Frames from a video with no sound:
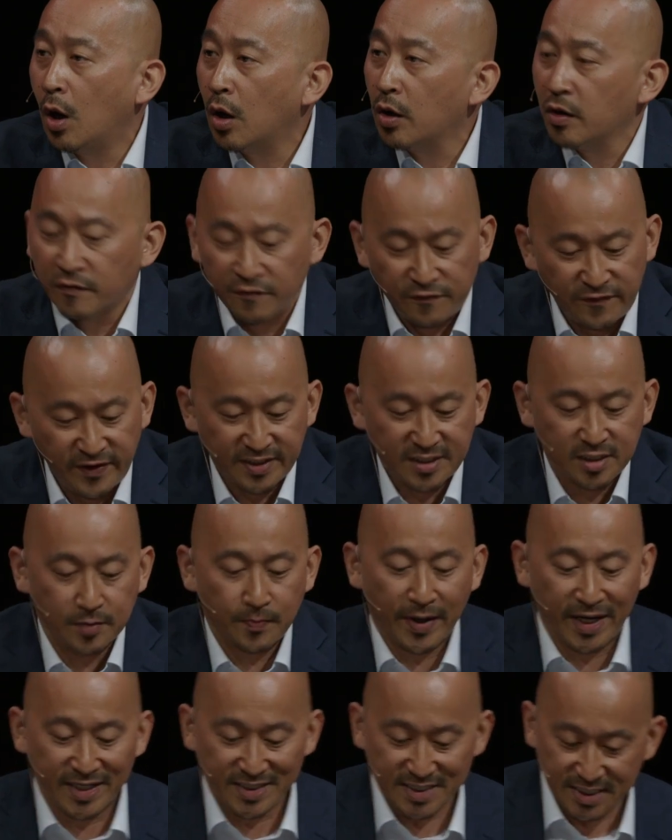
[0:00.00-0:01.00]
all
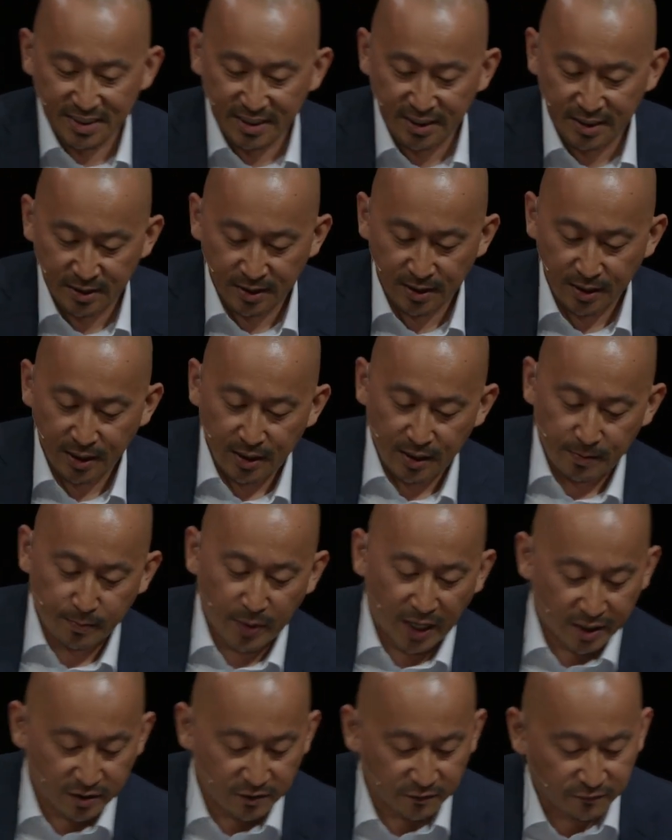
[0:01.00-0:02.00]
affected by sin,
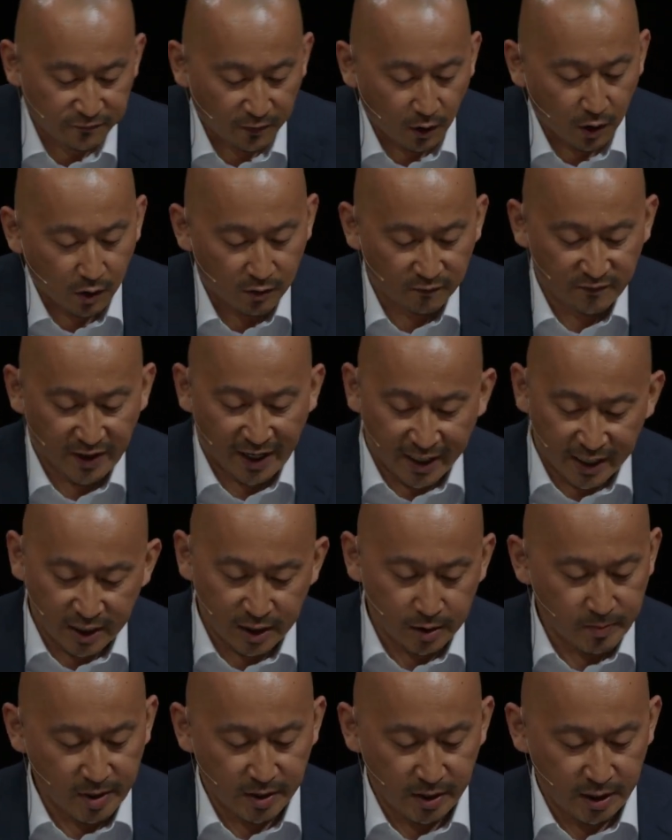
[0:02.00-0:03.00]
by the fall of
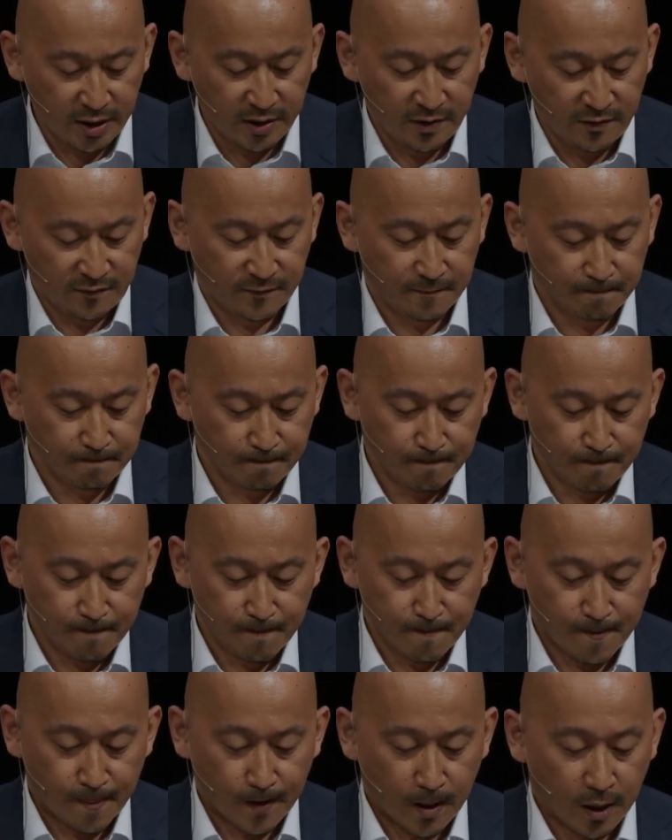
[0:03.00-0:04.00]
Adam and Eve.
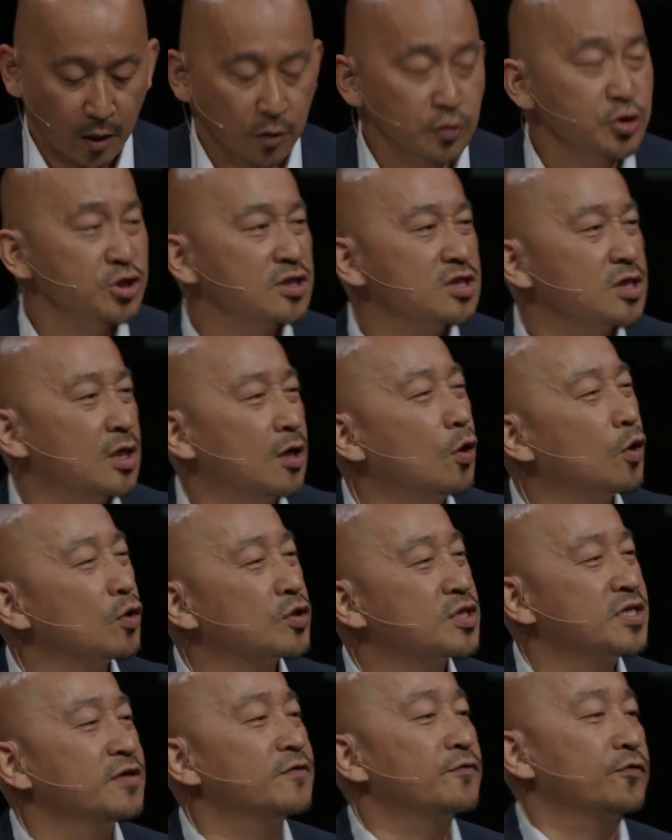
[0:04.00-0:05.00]
Cultures are
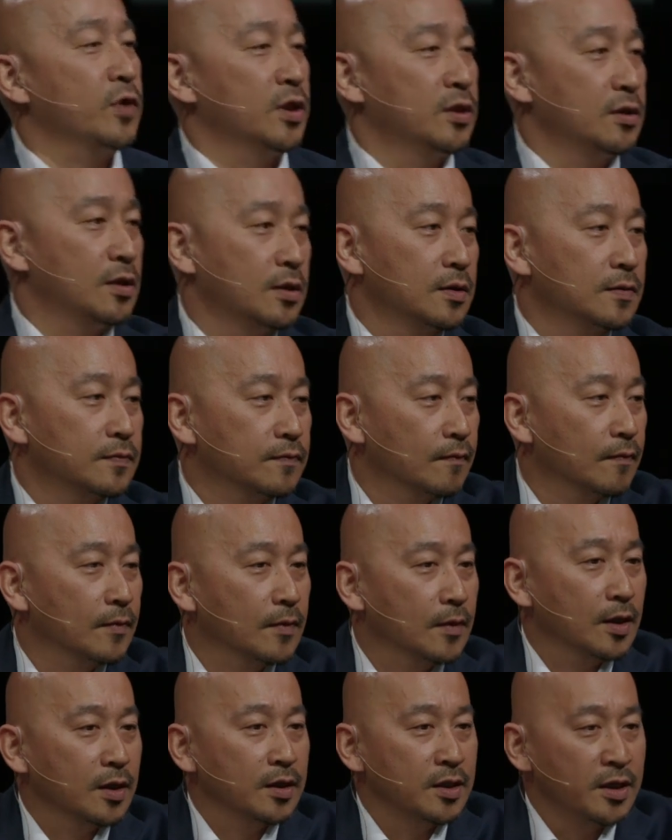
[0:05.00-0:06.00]
all different,
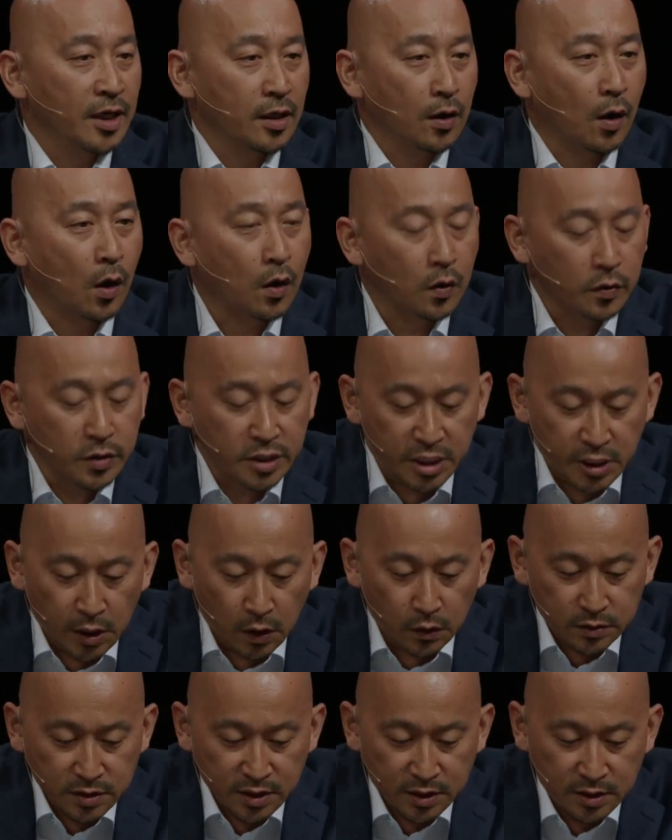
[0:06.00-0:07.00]
yet all
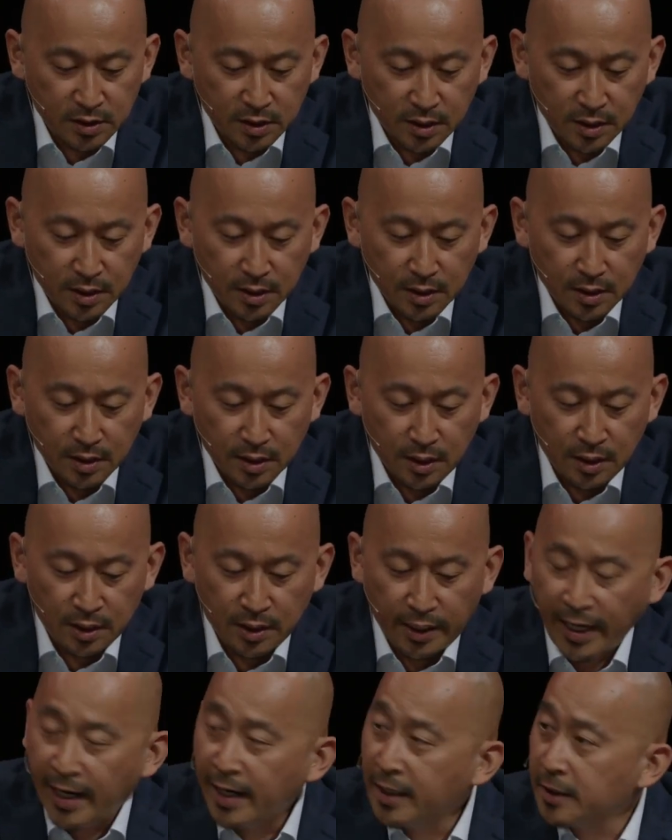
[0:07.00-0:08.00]
guilty
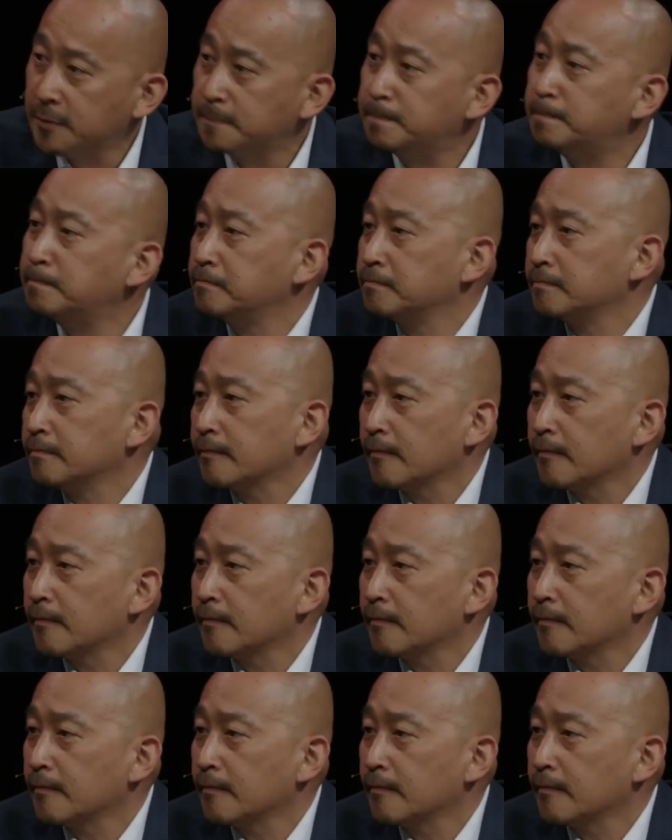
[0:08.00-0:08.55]
in Adam.